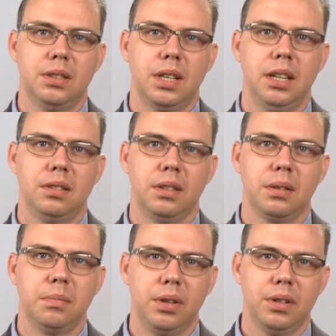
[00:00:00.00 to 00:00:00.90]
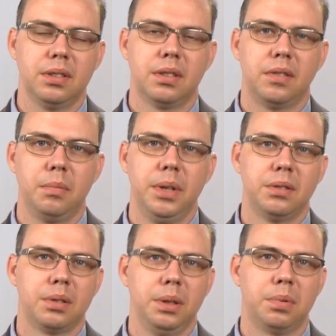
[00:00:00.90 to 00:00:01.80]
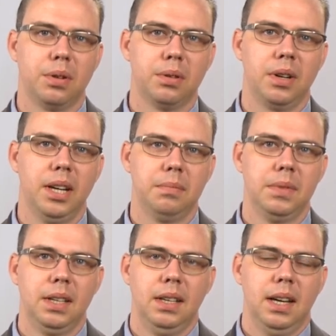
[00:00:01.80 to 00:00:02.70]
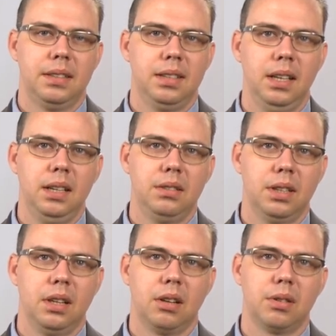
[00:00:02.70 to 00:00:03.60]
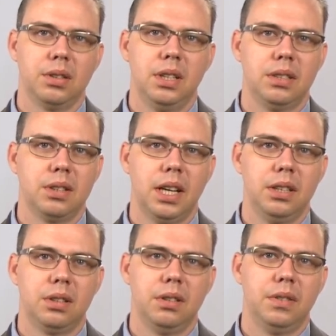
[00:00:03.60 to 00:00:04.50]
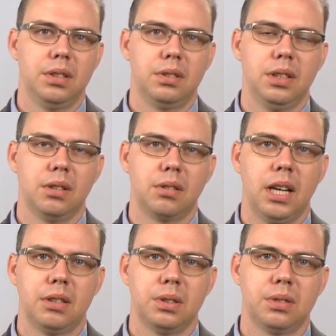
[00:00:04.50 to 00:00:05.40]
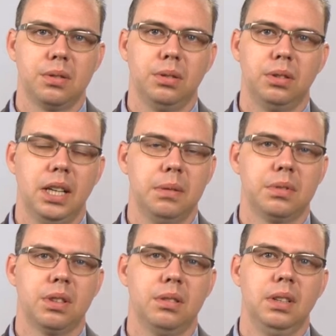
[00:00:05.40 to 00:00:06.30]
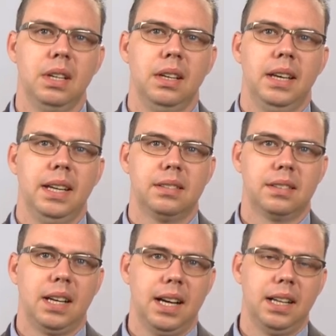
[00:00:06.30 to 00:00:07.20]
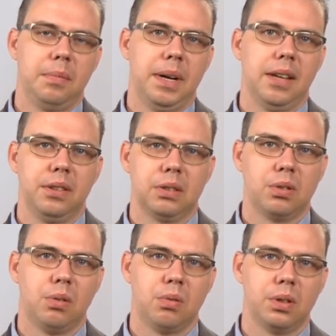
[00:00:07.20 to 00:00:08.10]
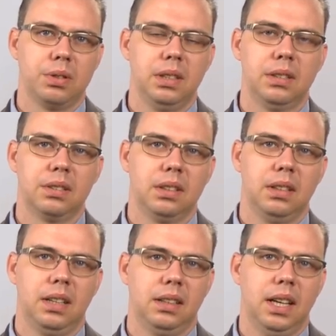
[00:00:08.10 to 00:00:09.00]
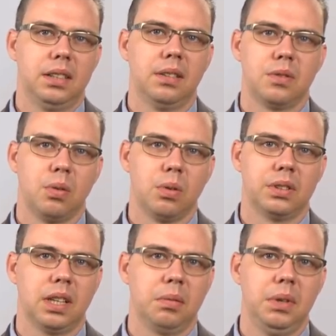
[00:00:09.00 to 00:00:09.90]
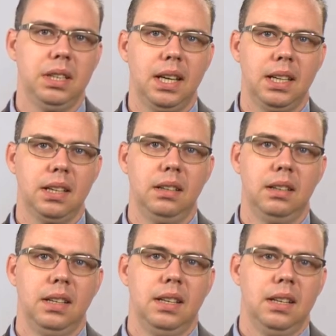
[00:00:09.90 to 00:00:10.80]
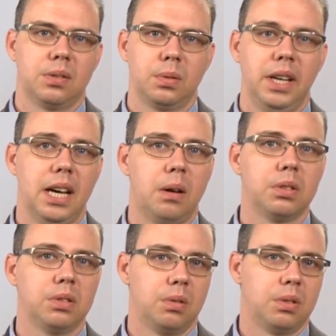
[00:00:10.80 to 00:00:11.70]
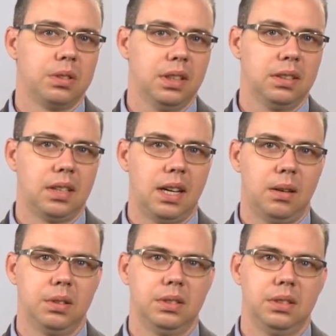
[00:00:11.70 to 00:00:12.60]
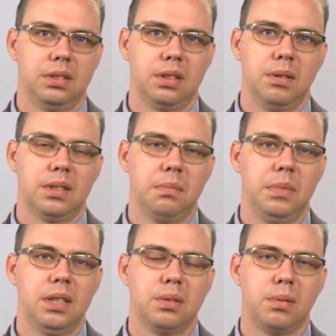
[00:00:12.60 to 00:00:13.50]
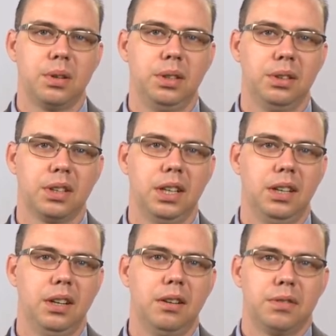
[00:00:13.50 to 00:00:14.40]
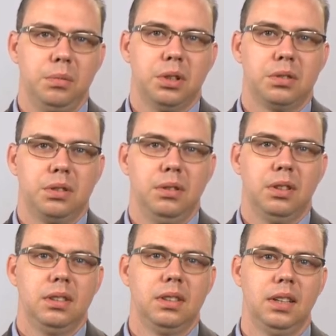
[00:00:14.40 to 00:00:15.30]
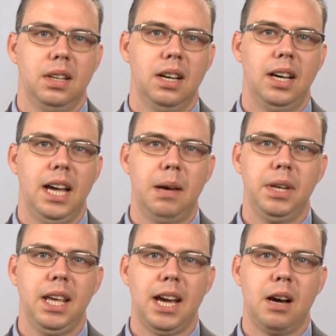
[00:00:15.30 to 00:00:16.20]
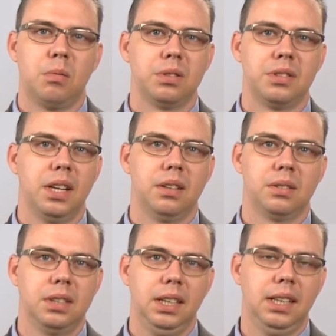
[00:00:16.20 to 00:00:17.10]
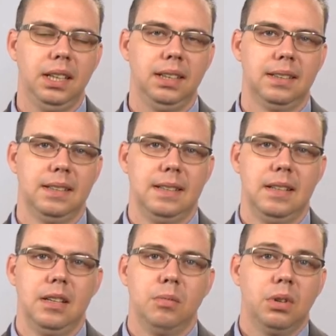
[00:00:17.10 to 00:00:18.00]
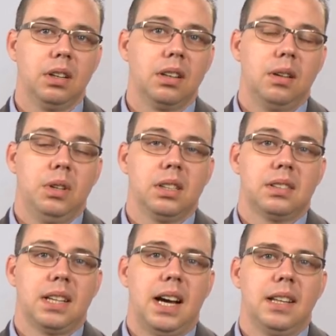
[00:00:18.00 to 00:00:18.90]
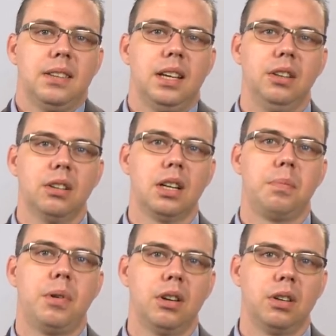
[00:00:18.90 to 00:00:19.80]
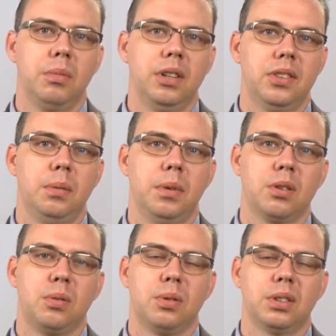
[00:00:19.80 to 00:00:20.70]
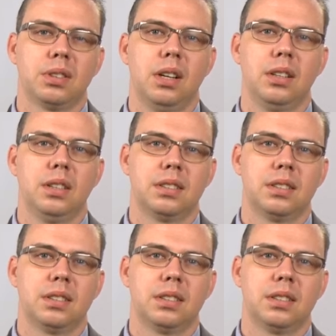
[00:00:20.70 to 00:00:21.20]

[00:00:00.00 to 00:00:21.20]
education components of our mentoring program. I teach in our Christian education division in the graduate school, and I'm so excited about this course. It is an elective course that can be taken three hours or six hours. So, as a mentor, you're going to know from your student uh, how many hours they are seeking. We're, we're excited that you're going to partner with them in a course called